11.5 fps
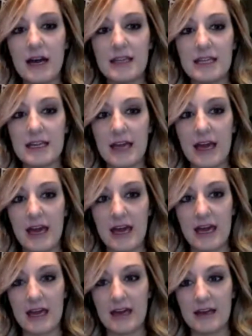I think
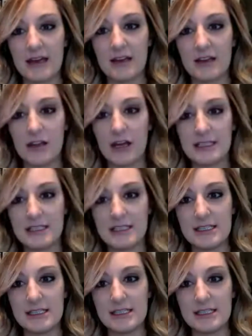A, and on
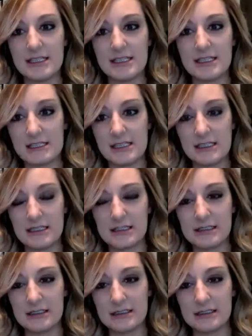19, I think D.